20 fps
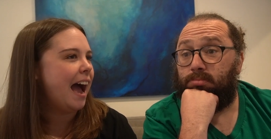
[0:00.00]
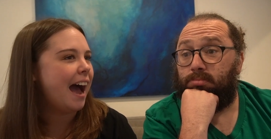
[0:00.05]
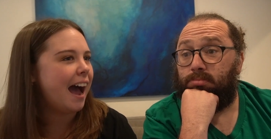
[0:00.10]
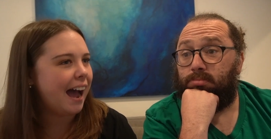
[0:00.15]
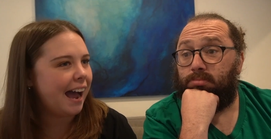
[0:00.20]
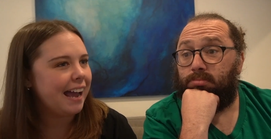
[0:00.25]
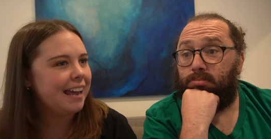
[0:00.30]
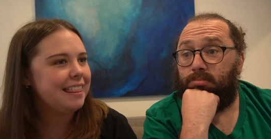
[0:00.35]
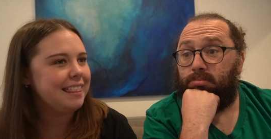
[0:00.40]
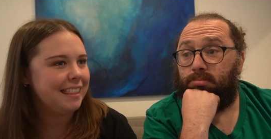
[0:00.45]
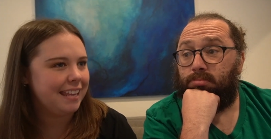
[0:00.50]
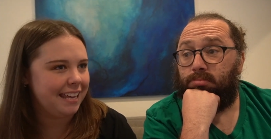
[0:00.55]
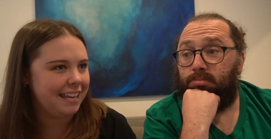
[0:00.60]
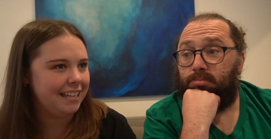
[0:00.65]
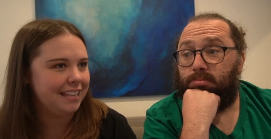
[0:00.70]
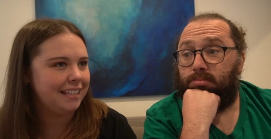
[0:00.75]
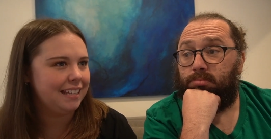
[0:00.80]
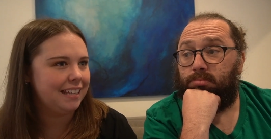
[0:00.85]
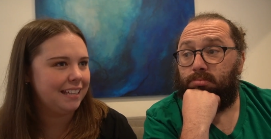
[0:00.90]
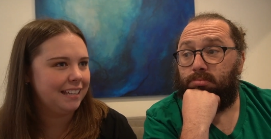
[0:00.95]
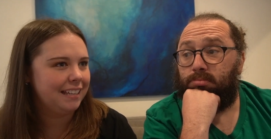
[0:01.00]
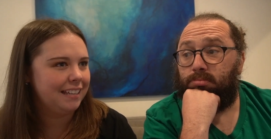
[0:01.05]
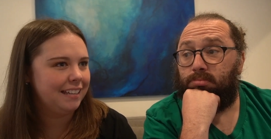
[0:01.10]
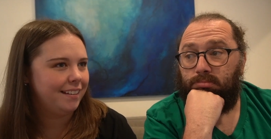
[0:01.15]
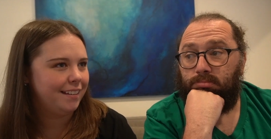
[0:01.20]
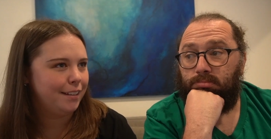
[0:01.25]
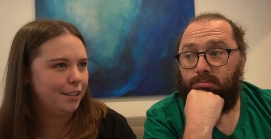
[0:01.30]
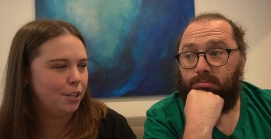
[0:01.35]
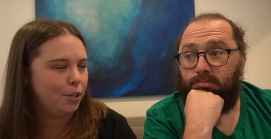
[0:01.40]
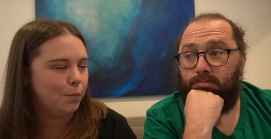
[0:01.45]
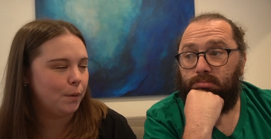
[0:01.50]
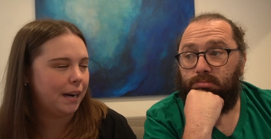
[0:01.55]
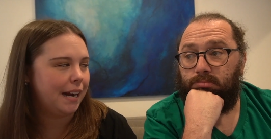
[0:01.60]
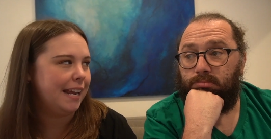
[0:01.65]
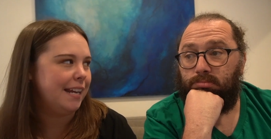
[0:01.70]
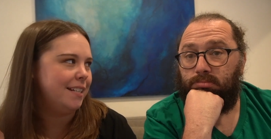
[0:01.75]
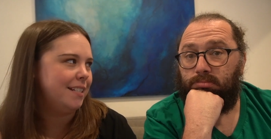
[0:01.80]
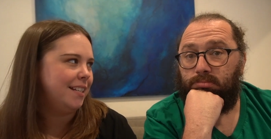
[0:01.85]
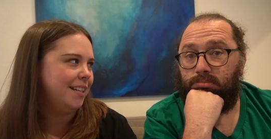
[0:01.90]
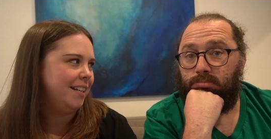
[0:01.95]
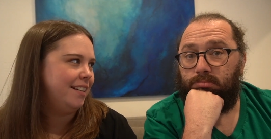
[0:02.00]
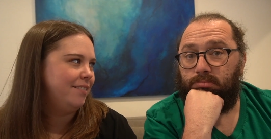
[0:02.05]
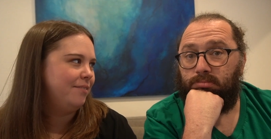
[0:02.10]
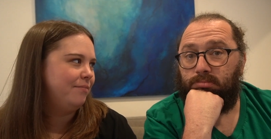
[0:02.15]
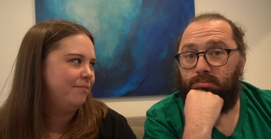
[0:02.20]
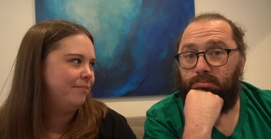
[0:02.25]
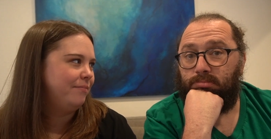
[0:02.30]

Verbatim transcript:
Speaker 1: I think you were 18.